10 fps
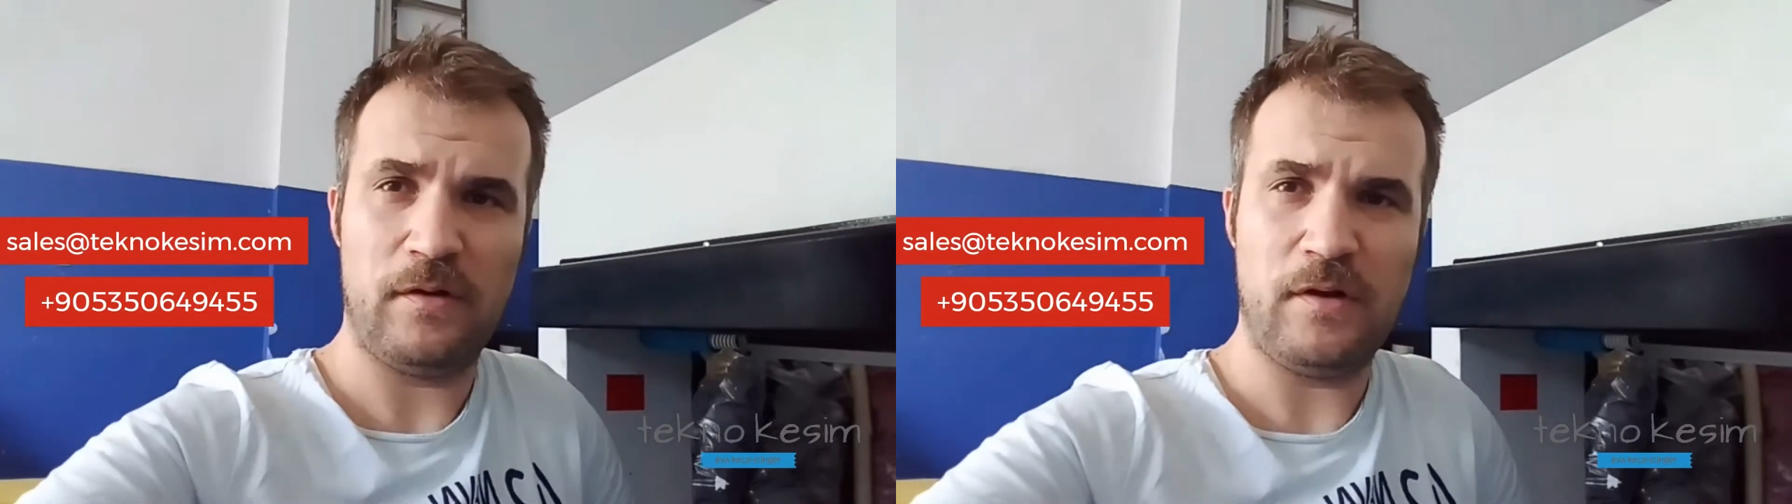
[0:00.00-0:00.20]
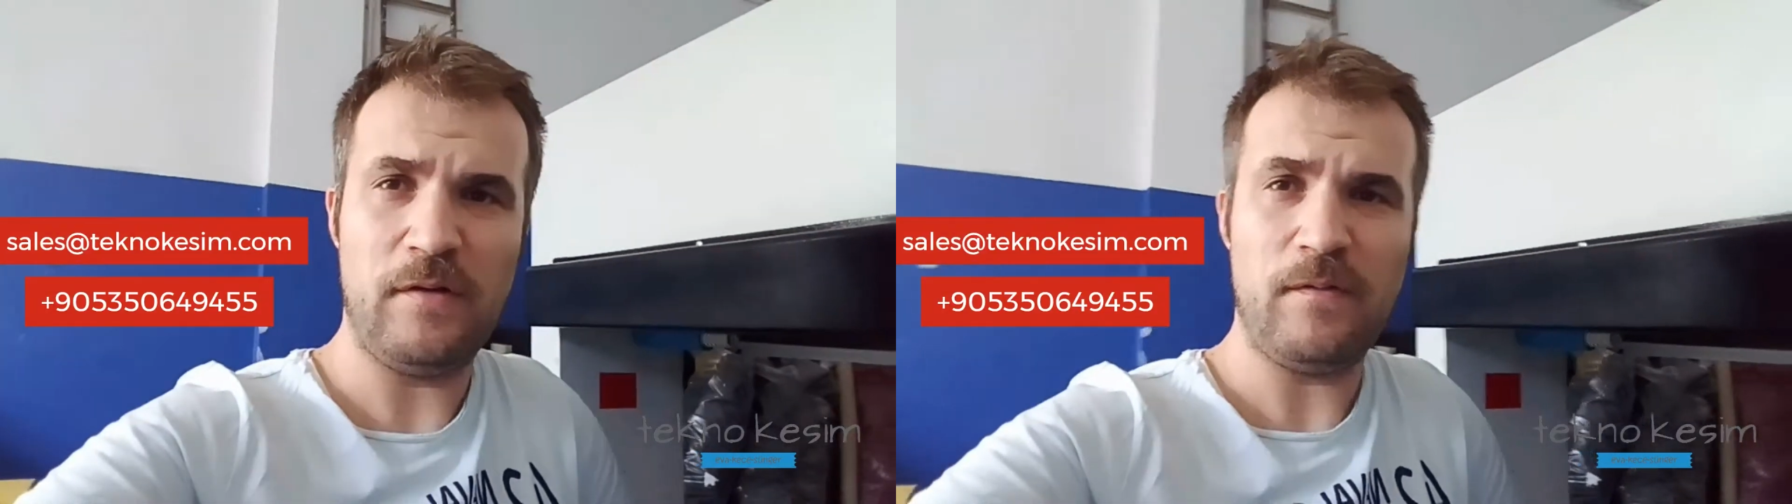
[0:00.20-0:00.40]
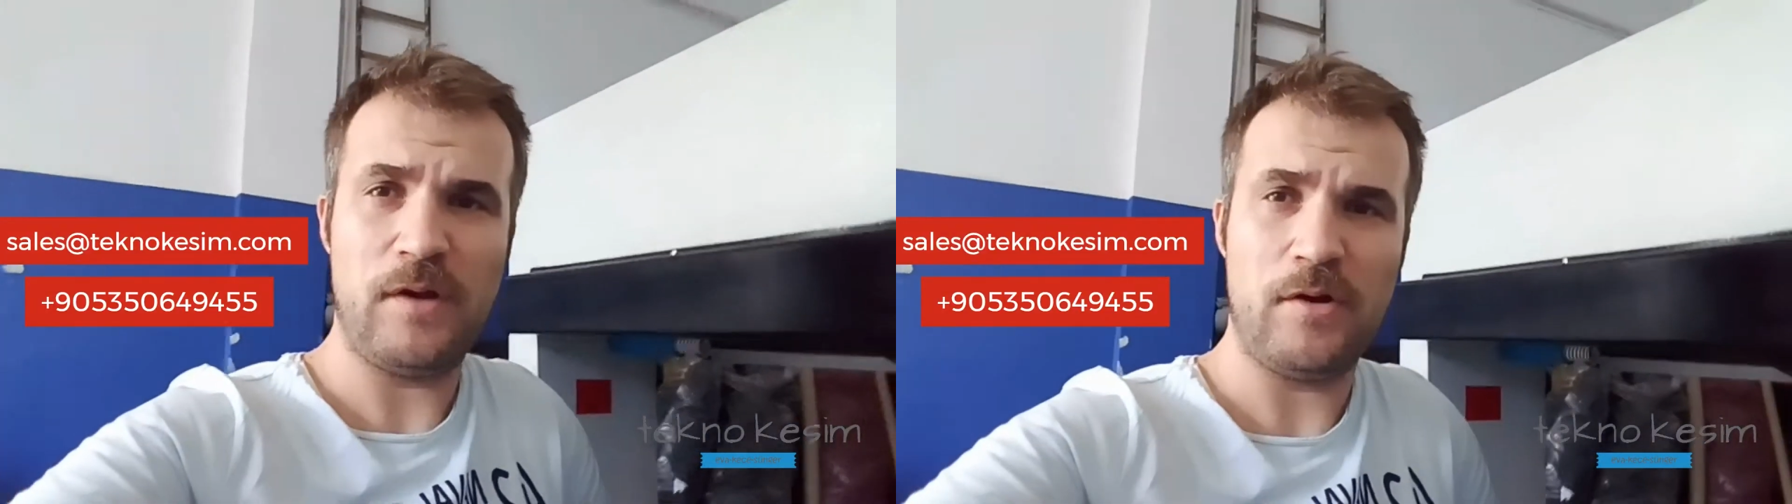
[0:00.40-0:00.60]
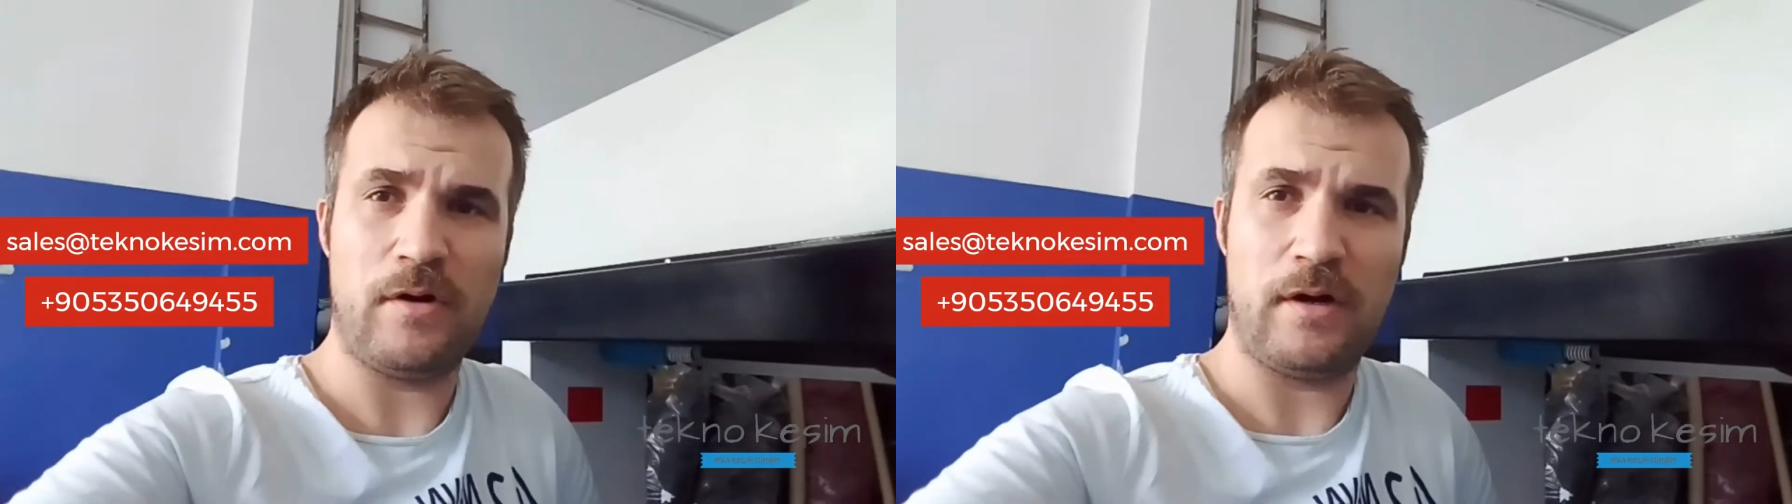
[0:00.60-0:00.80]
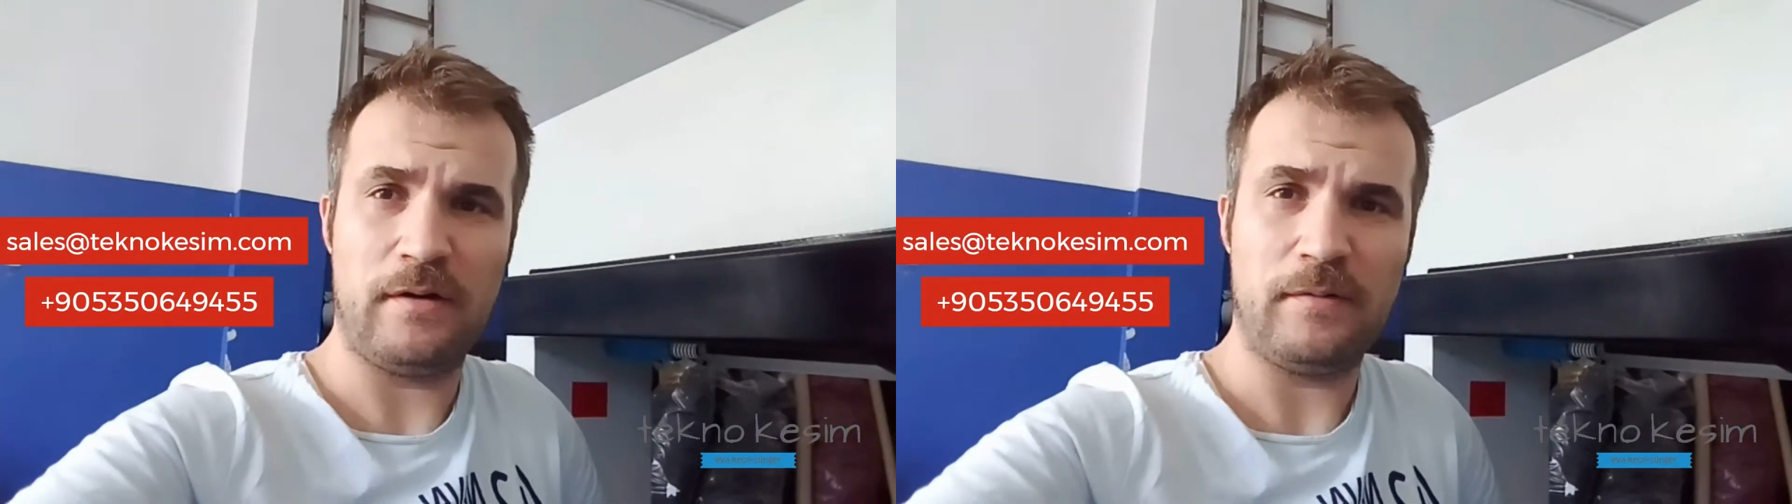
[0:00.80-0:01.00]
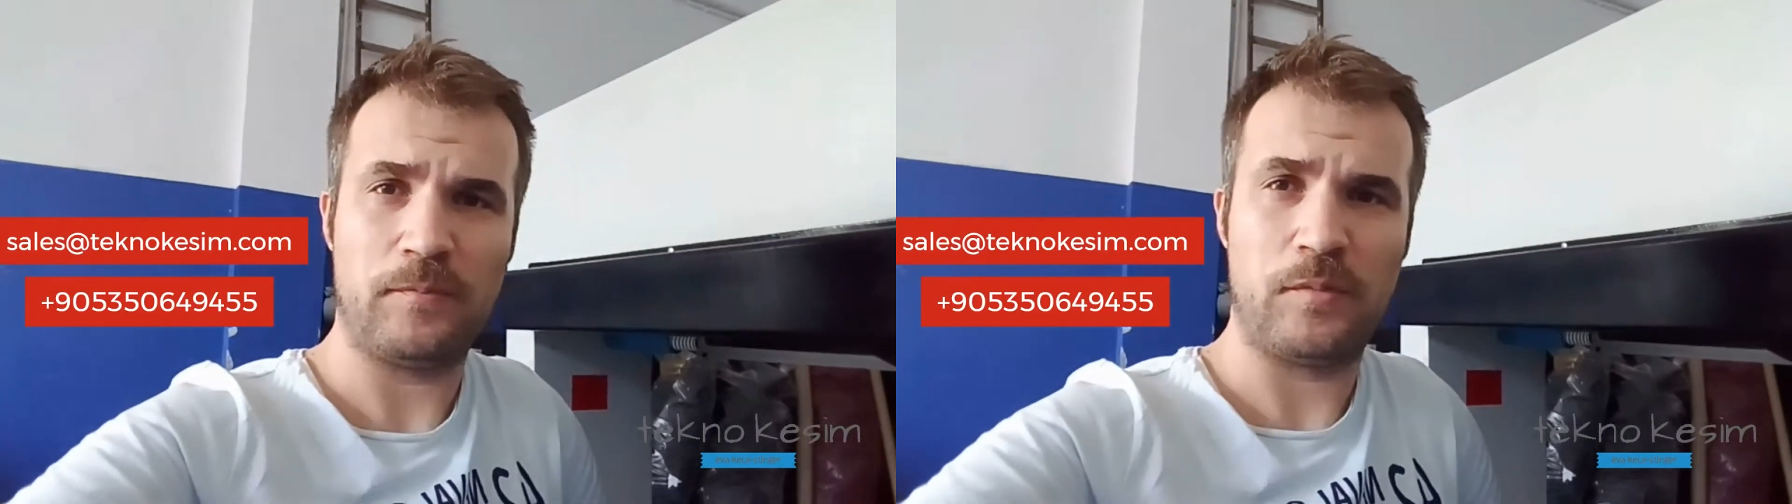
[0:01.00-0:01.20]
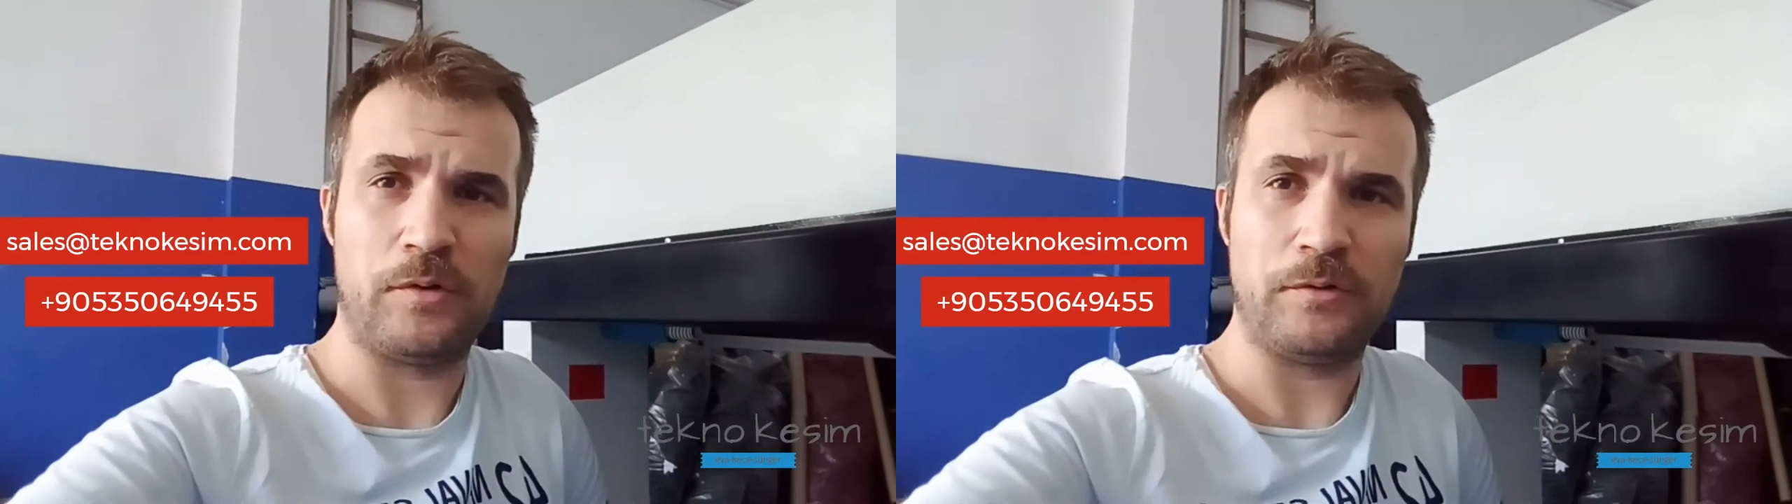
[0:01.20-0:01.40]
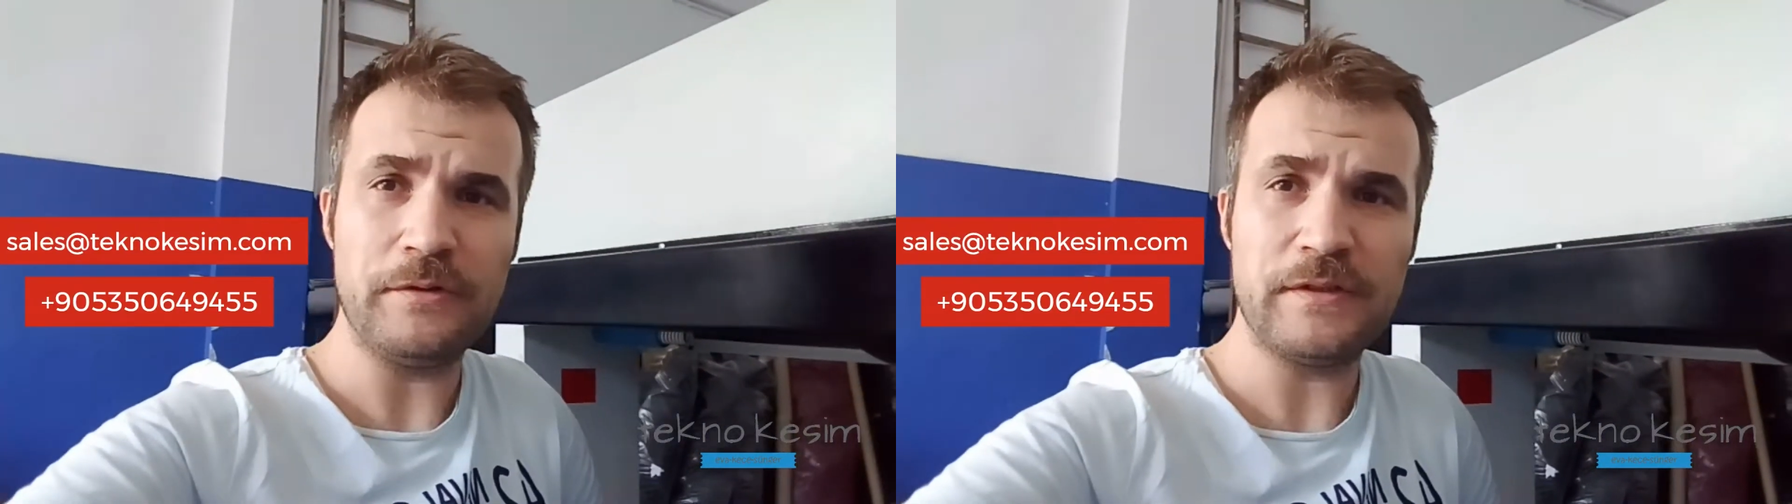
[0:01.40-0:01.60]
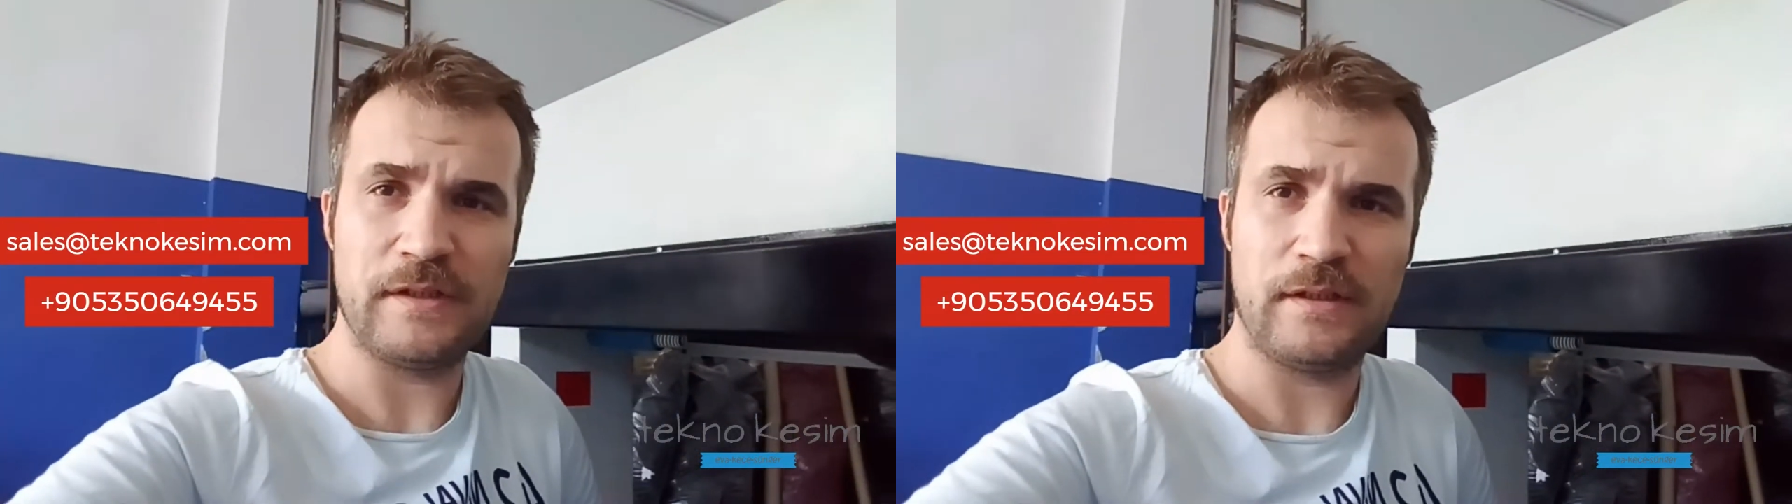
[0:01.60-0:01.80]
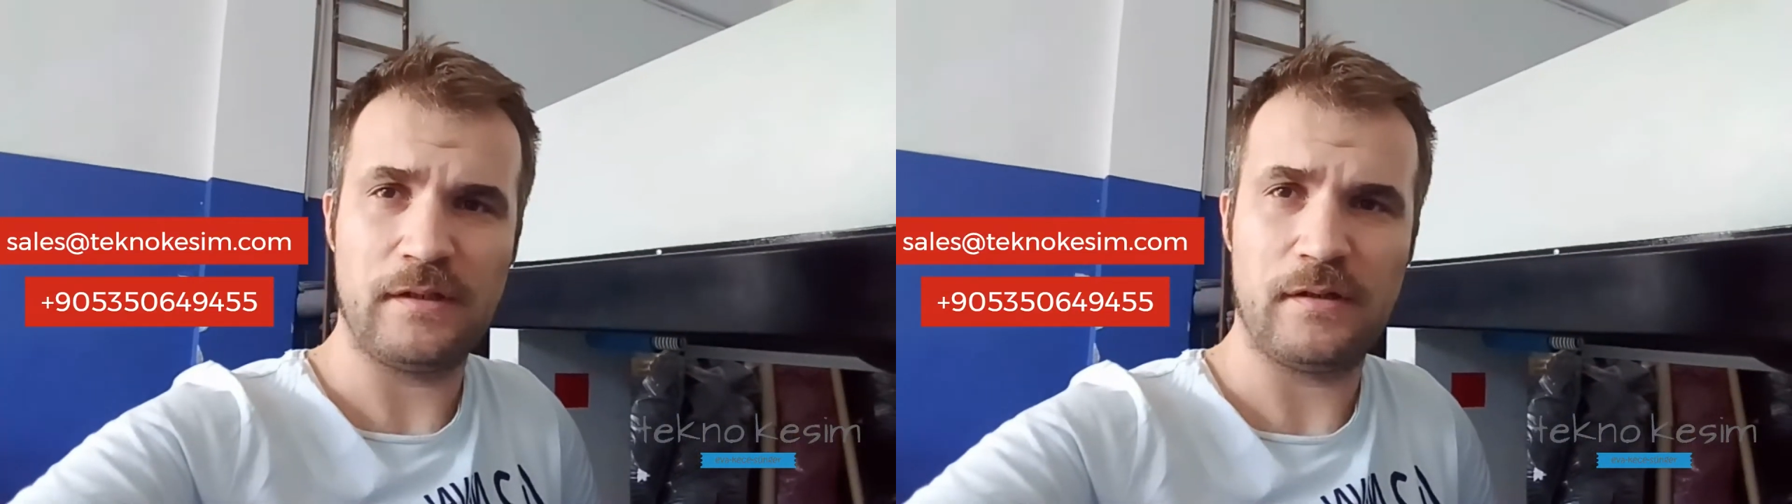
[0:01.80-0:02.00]
If you are
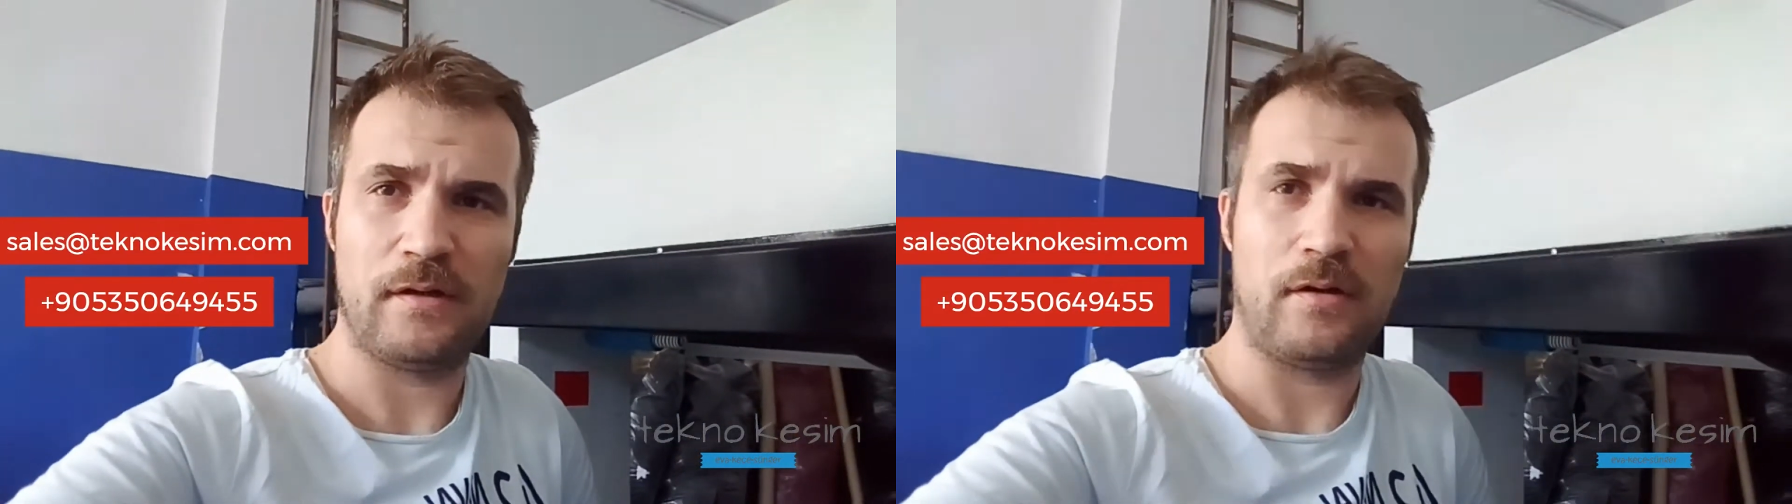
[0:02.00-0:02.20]
producing